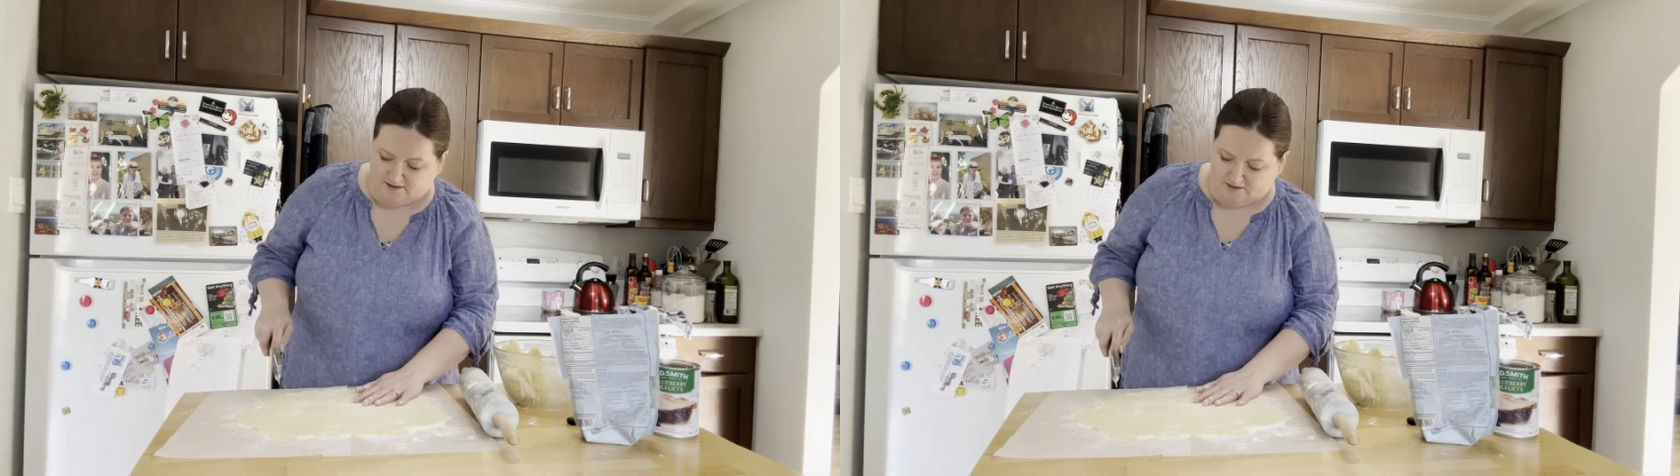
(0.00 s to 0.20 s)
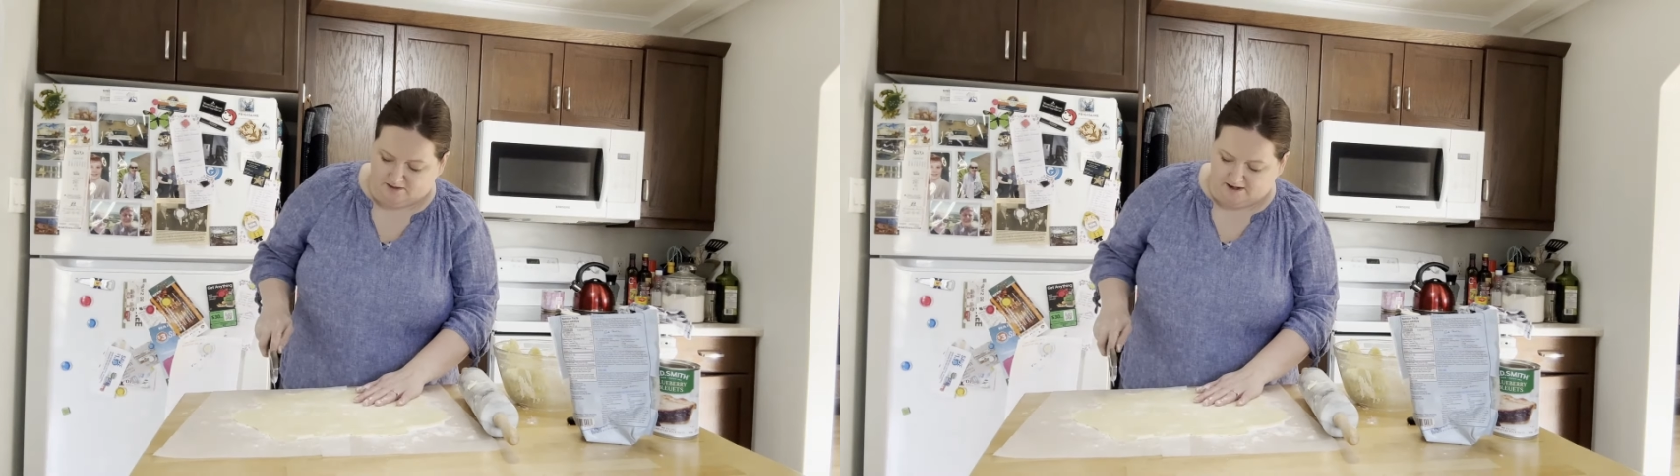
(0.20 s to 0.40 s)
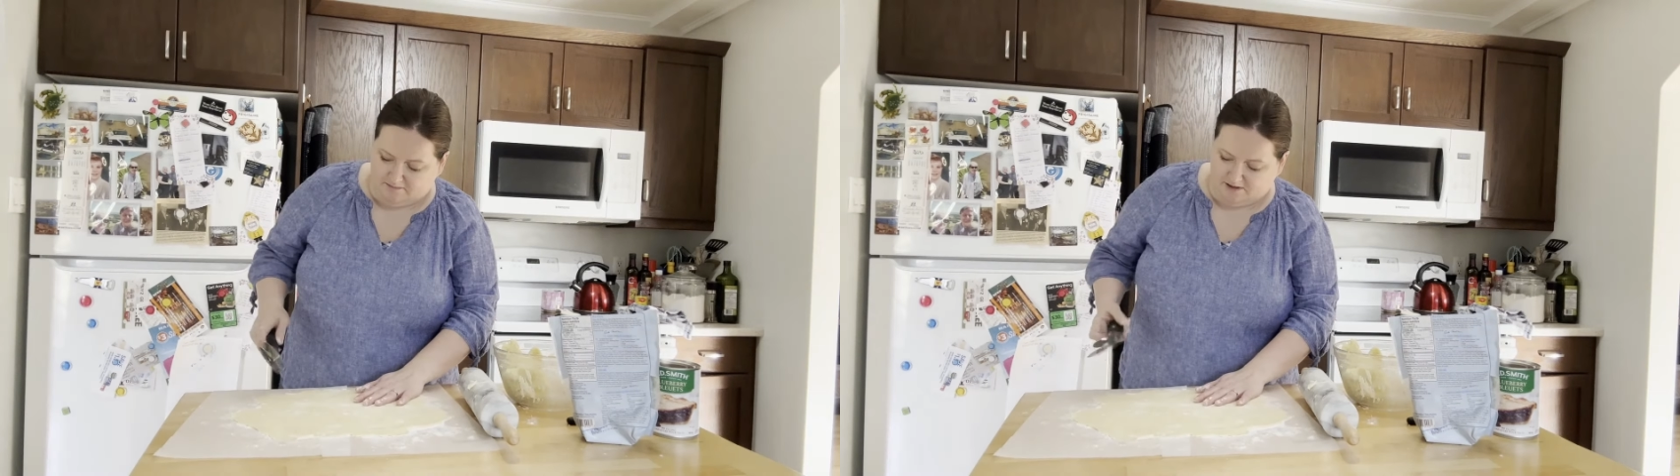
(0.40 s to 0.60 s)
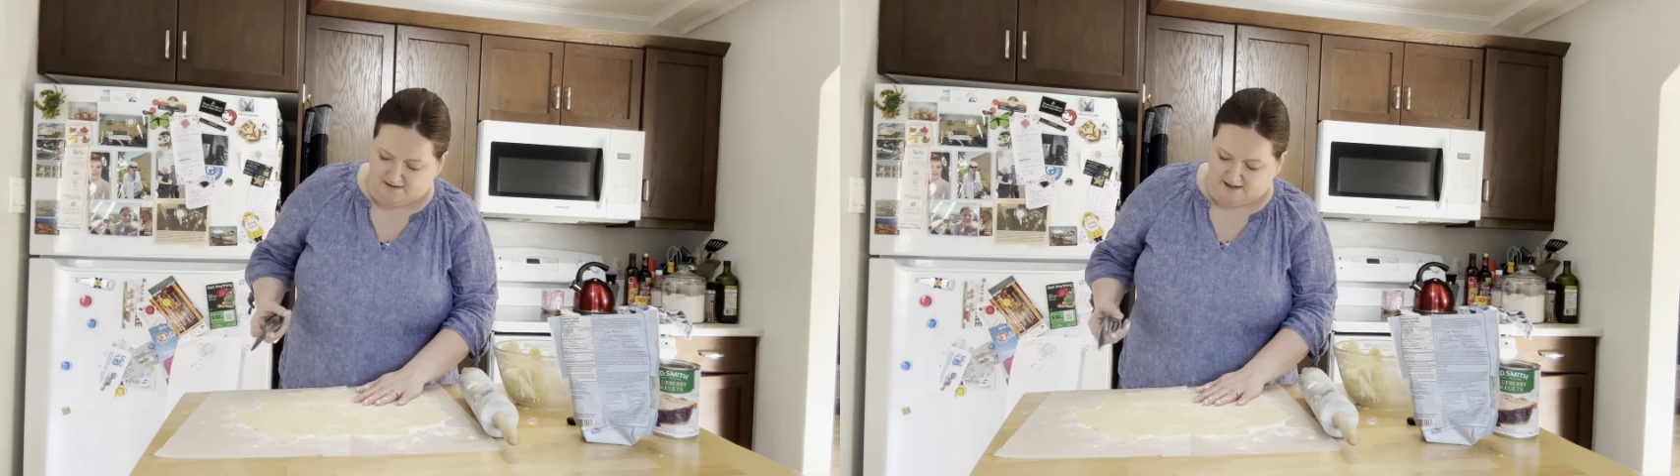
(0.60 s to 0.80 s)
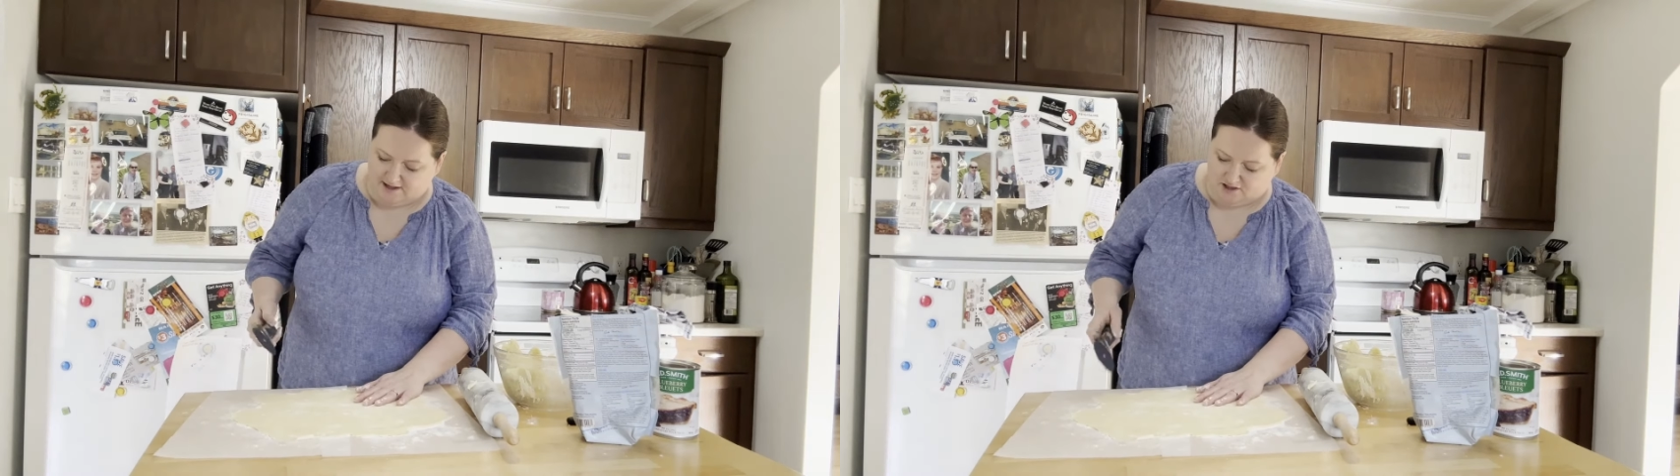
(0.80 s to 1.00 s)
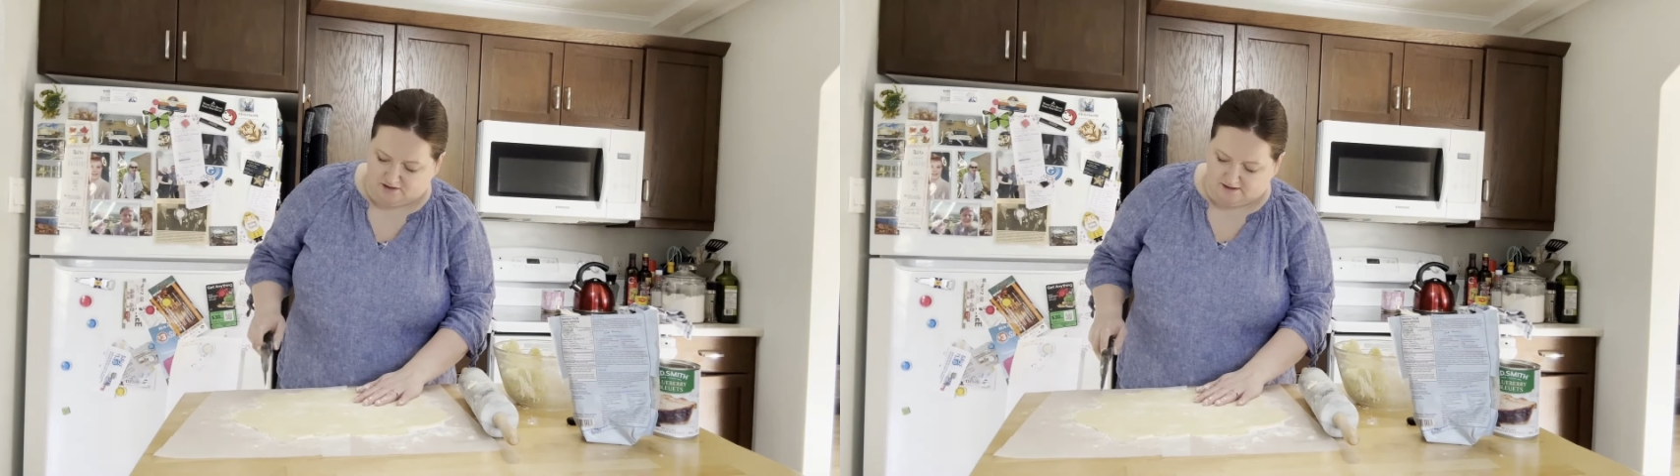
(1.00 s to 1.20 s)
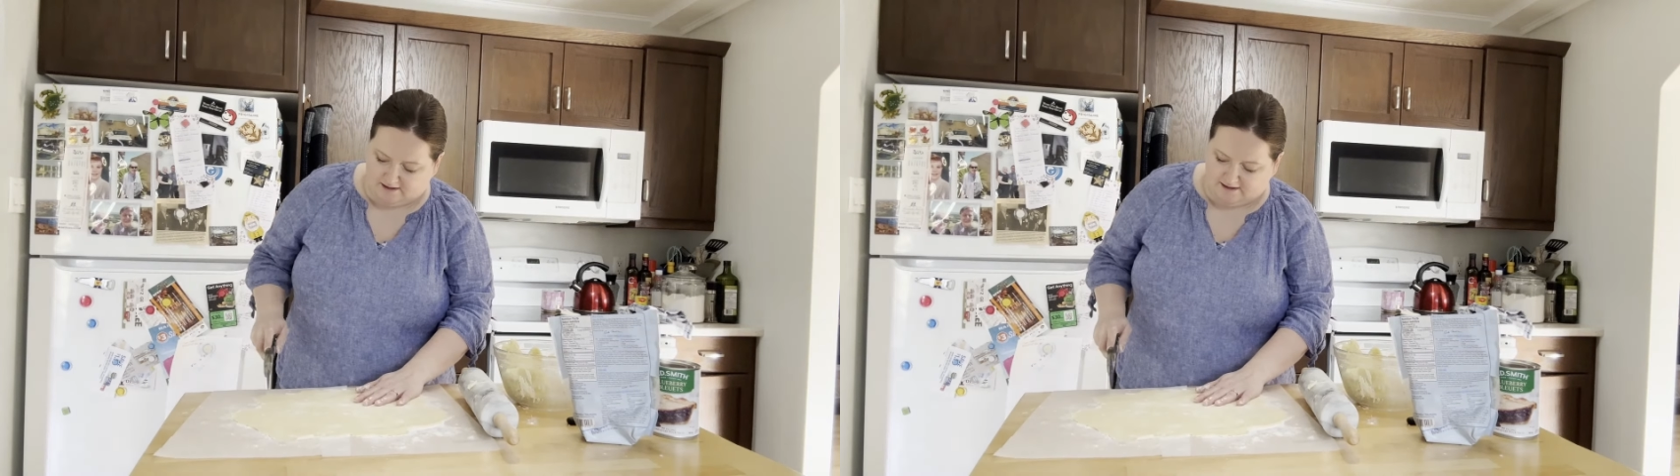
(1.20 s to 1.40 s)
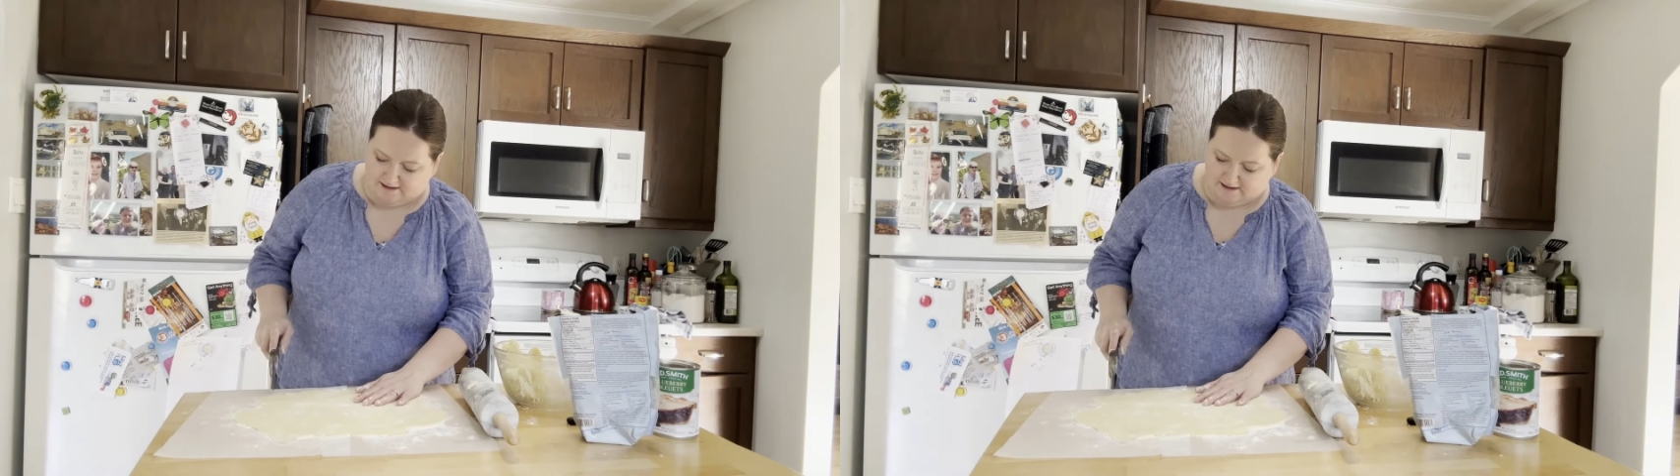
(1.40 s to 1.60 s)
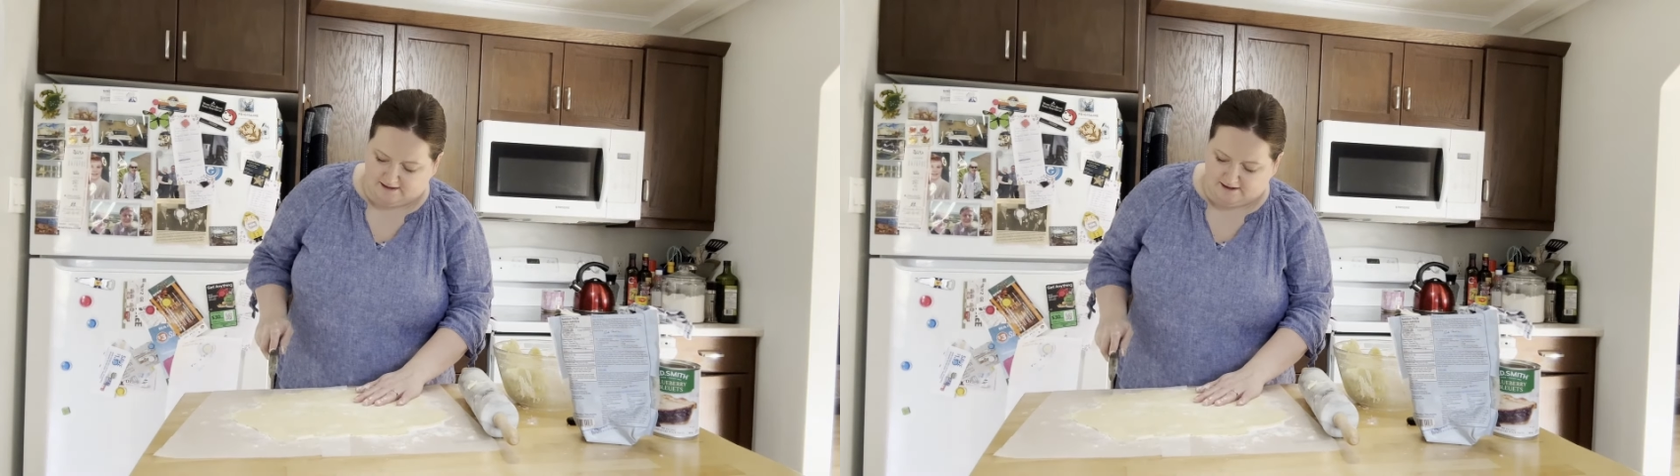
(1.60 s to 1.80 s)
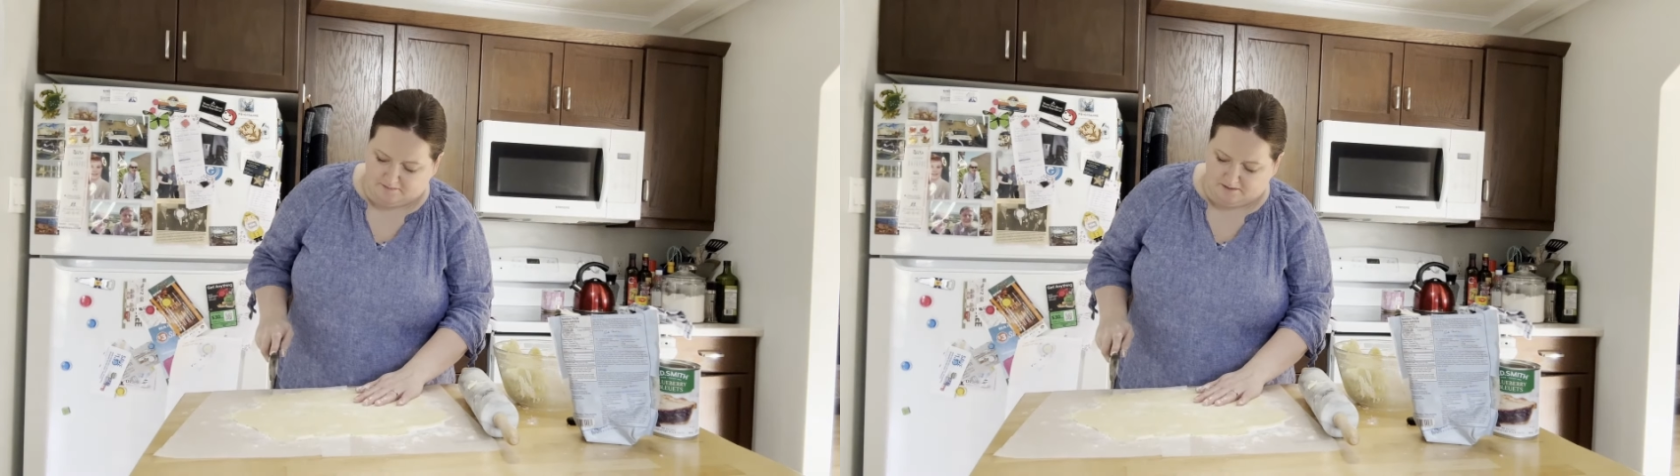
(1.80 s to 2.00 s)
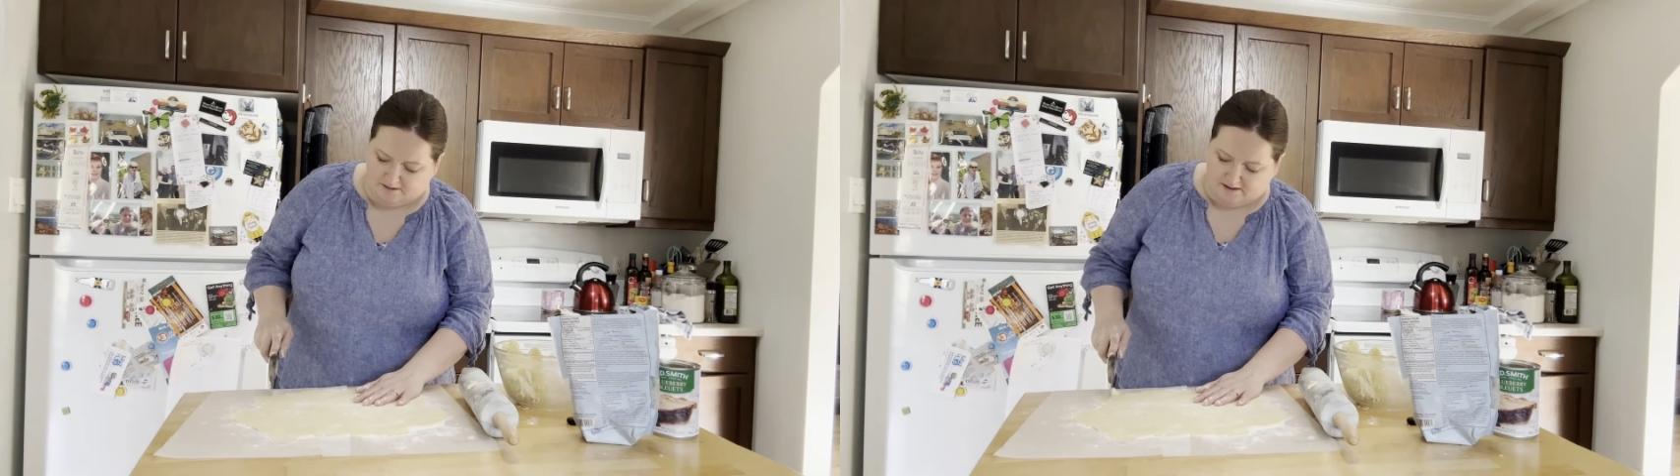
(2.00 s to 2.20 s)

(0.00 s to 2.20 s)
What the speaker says: so I am just actually going to clean it up